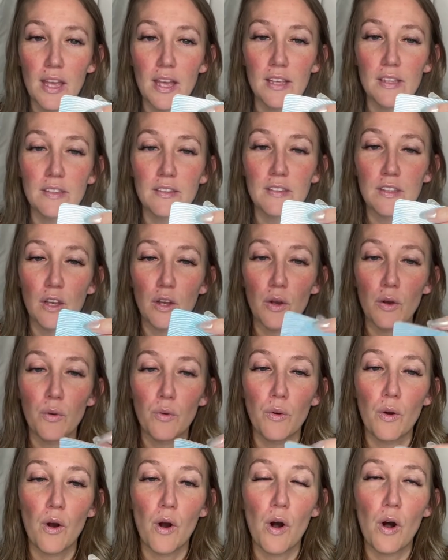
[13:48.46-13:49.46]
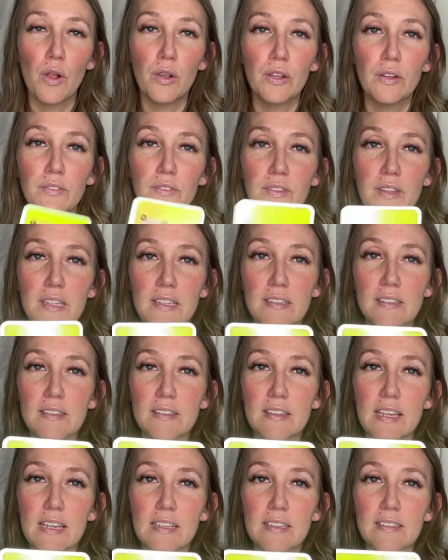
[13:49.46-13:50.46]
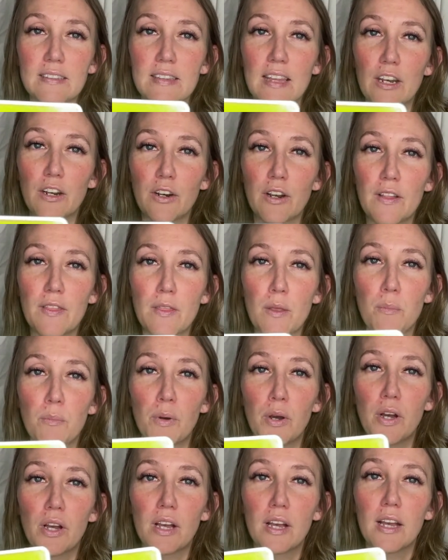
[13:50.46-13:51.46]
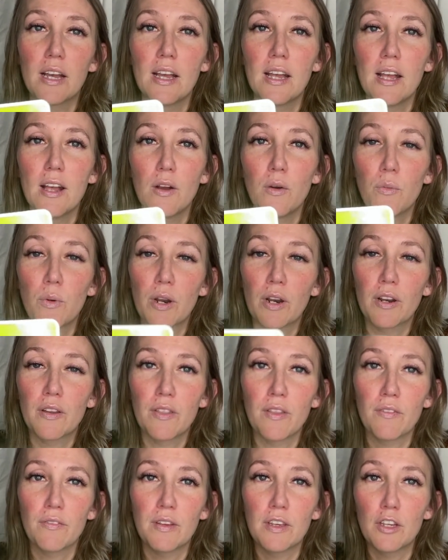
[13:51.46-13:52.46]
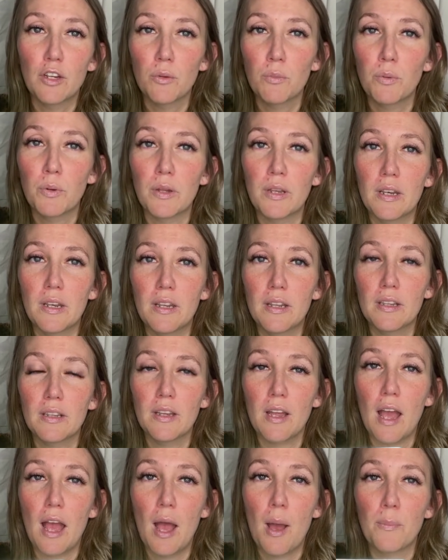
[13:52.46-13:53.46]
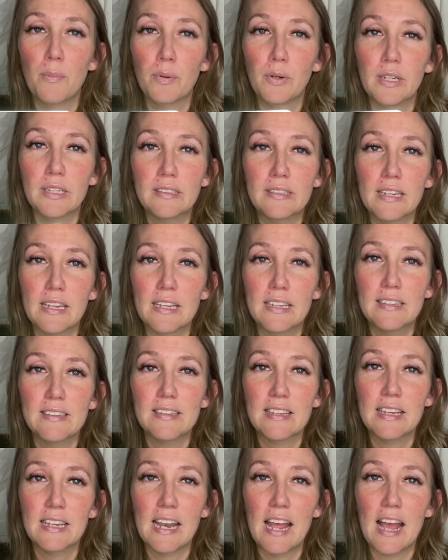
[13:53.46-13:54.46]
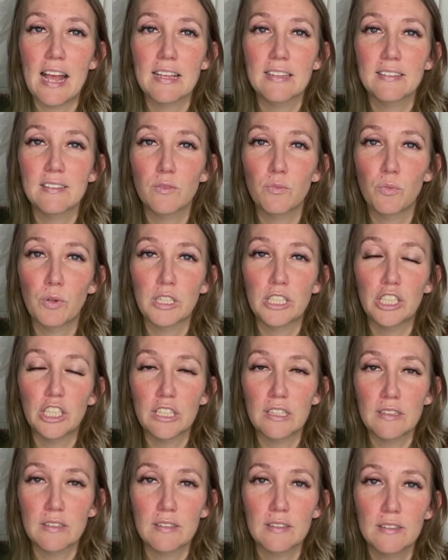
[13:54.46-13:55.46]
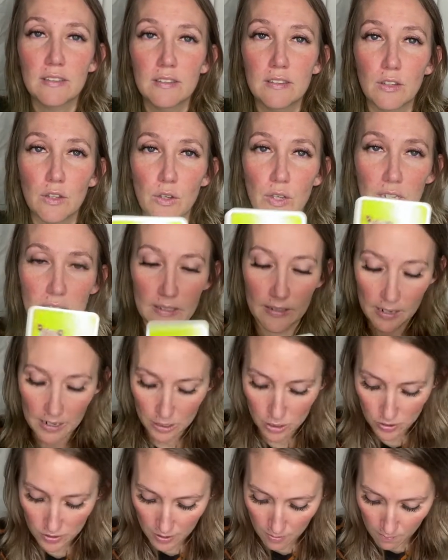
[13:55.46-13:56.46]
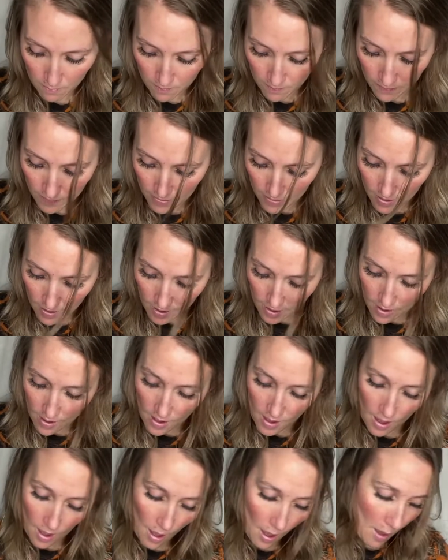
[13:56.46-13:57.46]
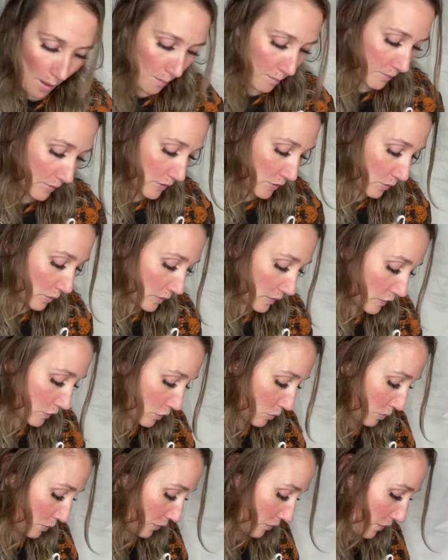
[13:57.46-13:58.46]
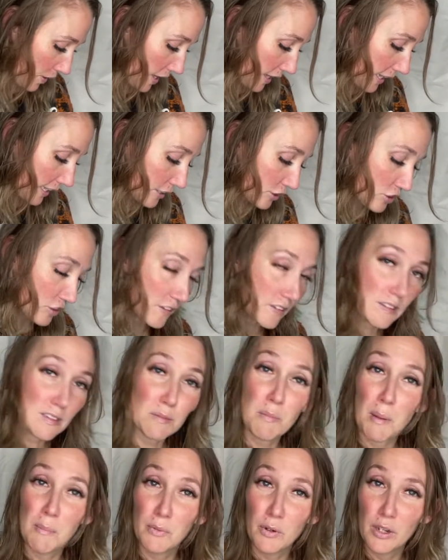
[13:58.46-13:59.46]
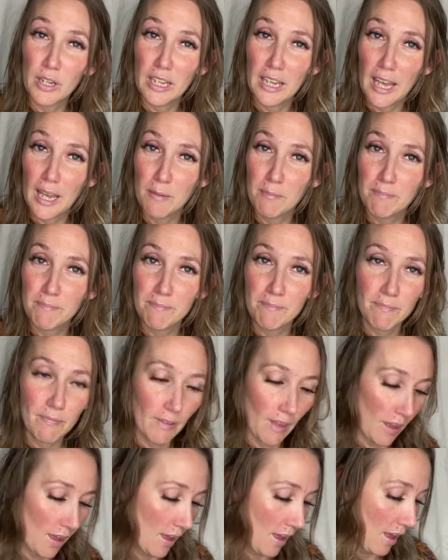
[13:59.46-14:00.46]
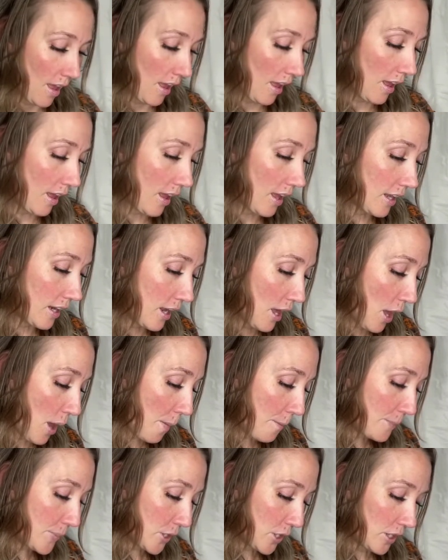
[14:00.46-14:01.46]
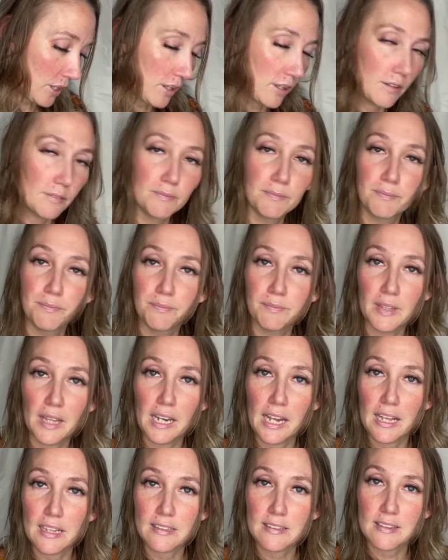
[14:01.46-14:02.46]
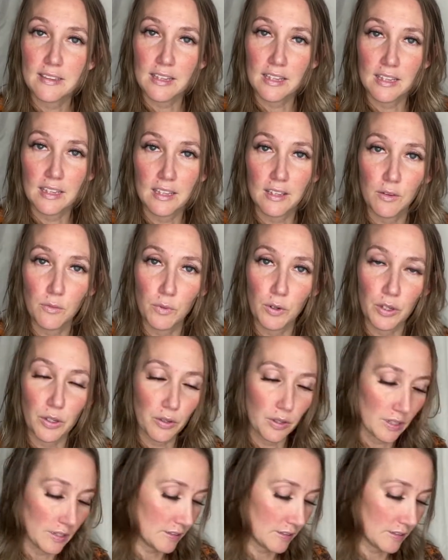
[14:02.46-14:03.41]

So all of these things that are in the book, where the fingerprint is, it has ridges, so you can touch them. So it's super fun. It's just a memory game and a book that has where you can